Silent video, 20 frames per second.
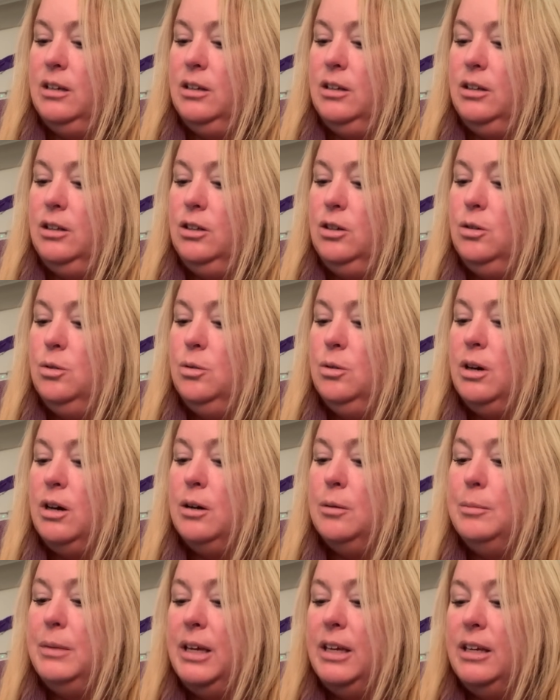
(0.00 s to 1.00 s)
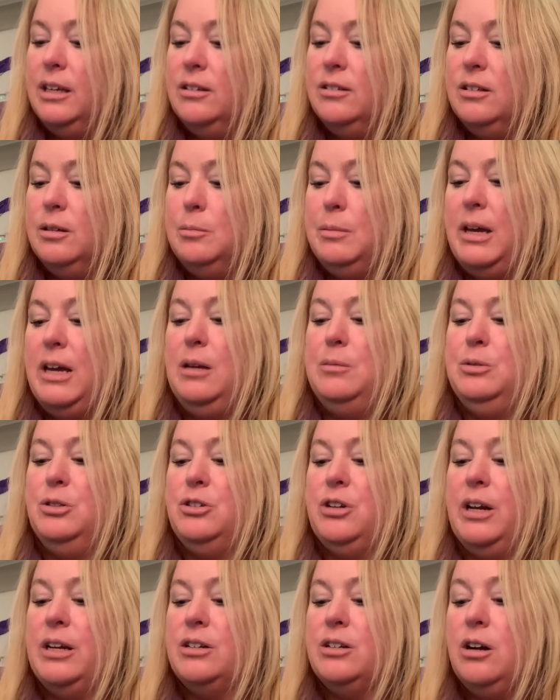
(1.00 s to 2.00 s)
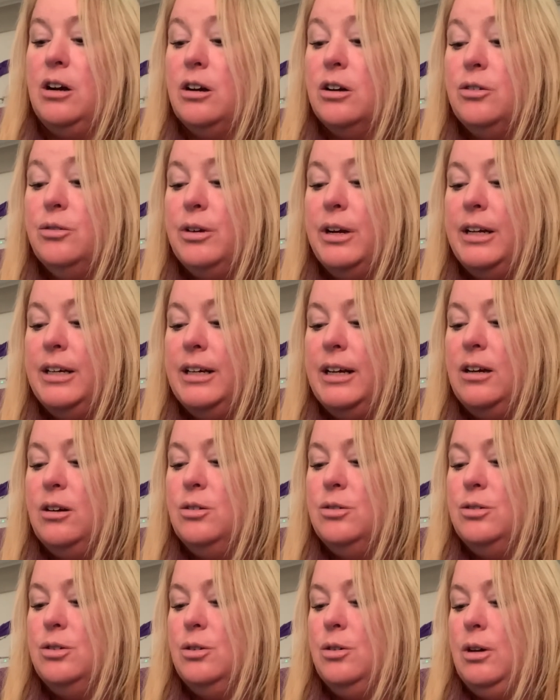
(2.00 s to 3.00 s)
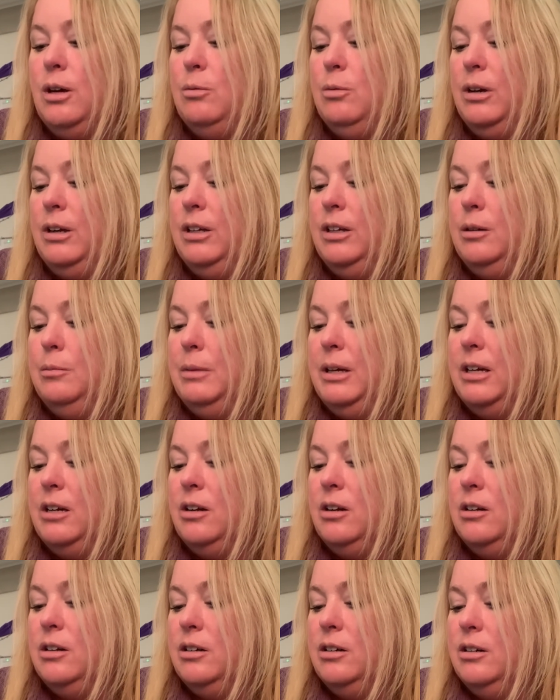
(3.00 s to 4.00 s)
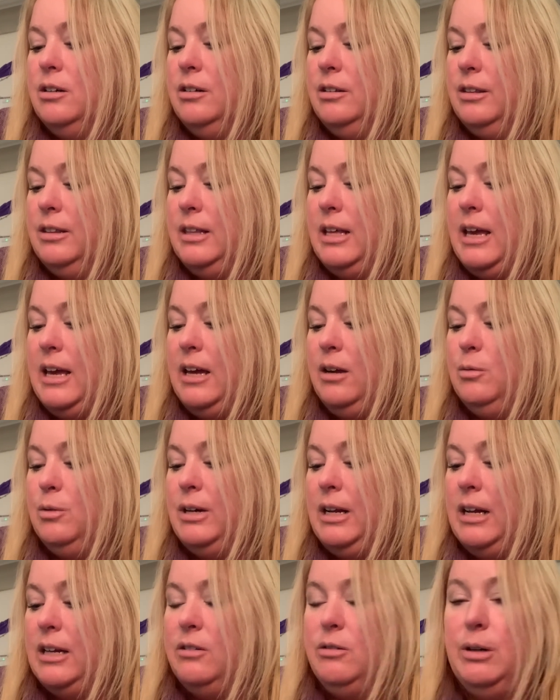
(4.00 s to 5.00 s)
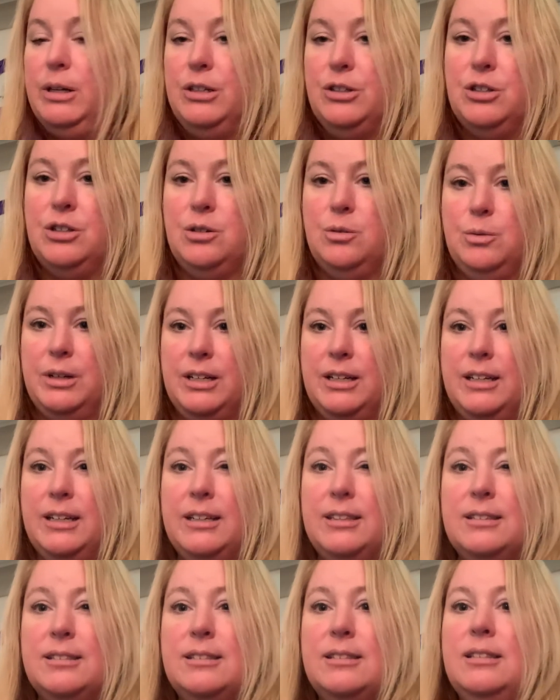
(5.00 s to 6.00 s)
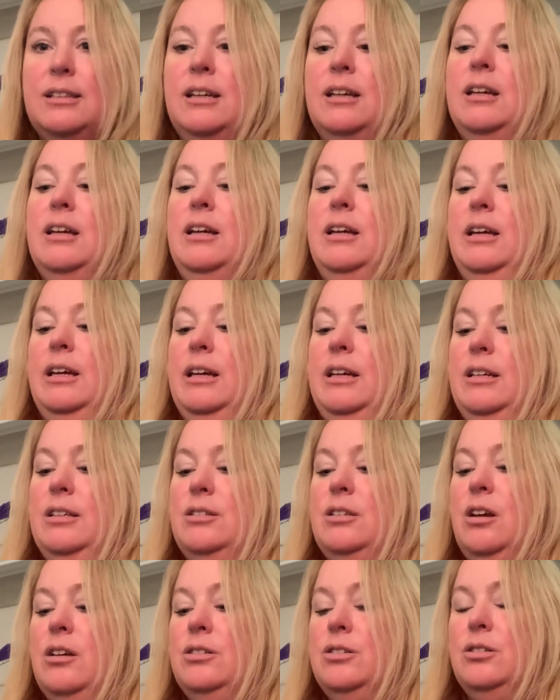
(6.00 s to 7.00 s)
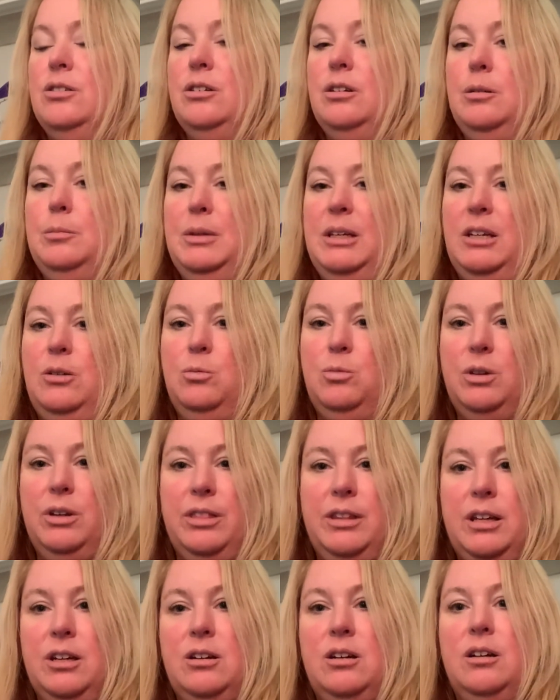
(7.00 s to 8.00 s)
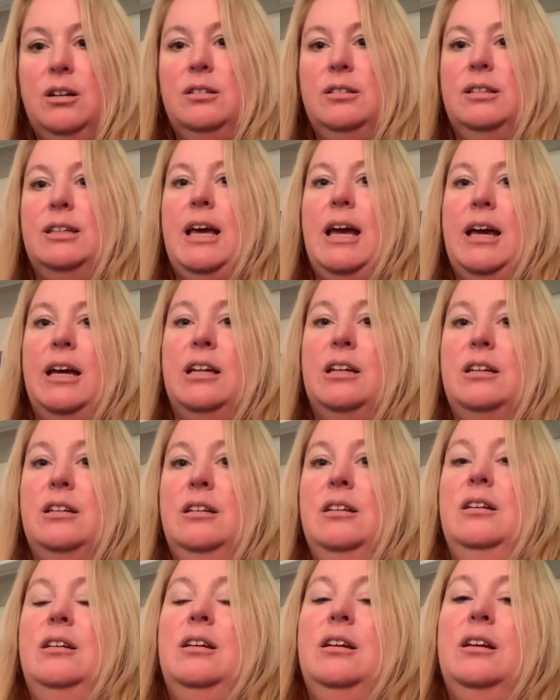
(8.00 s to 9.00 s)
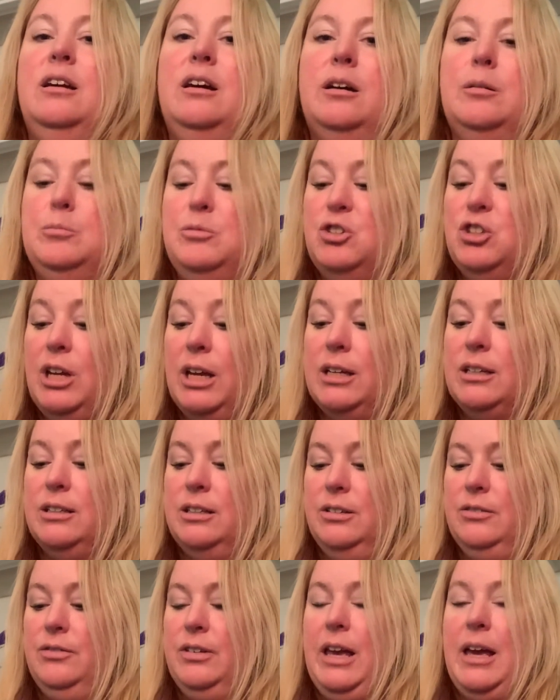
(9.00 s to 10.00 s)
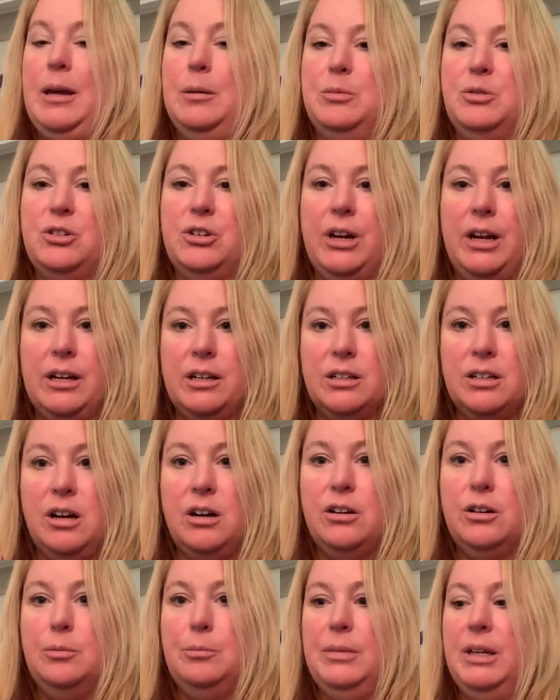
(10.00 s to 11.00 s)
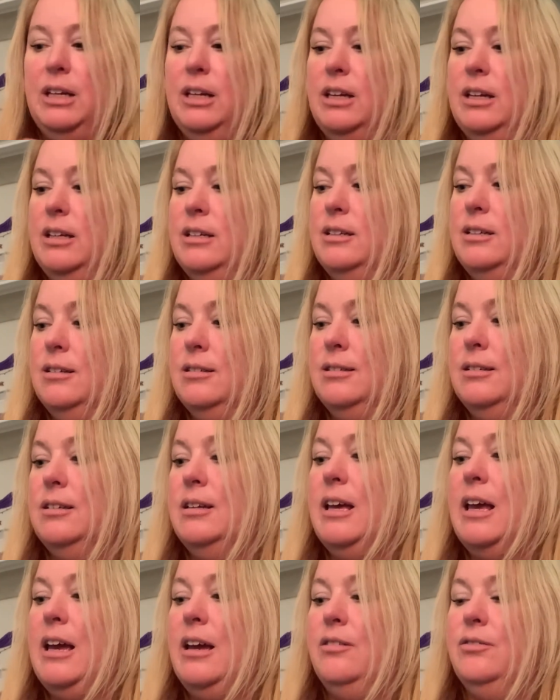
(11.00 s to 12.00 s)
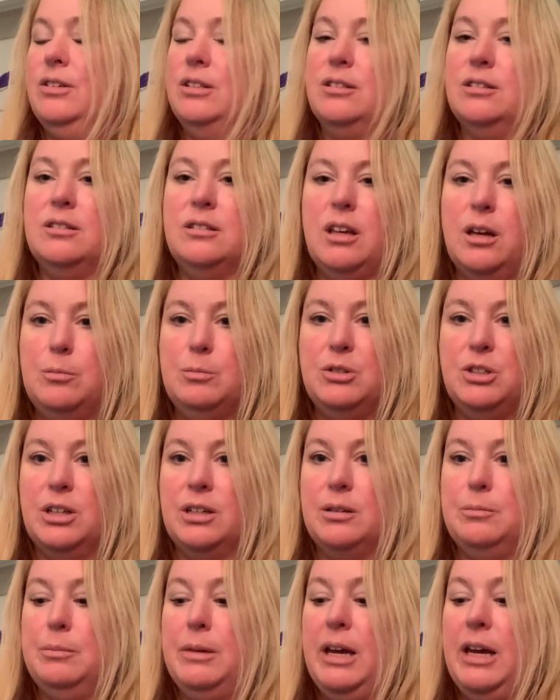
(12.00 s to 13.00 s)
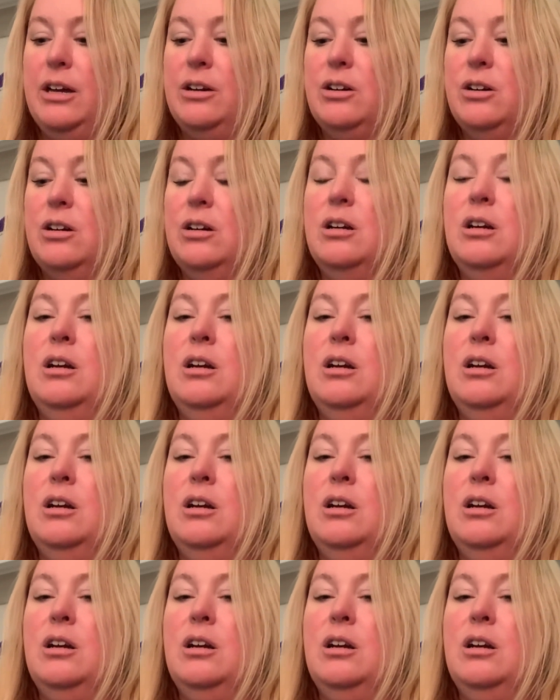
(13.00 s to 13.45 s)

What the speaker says: You are making some abstract art right now, so I want you to make art that we're not quite sure what it is. And it's also going to be what they call non-objective abstract art, meaning it doesn't have a subject matter.